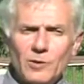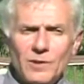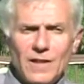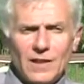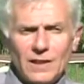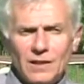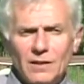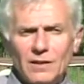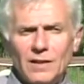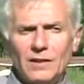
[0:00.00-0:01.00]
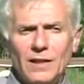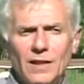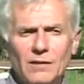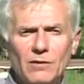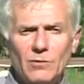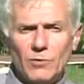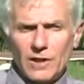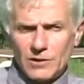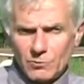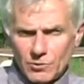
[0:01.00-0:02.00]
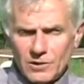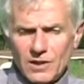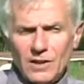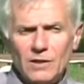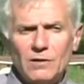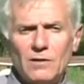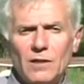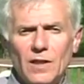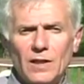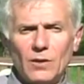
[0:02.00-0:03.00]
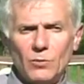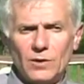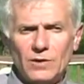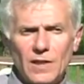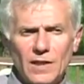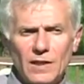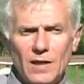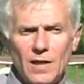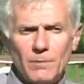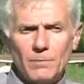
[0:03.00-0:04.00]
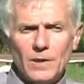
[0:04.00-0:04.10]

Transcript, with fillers: beginning, and then the race proceeds. And it was a.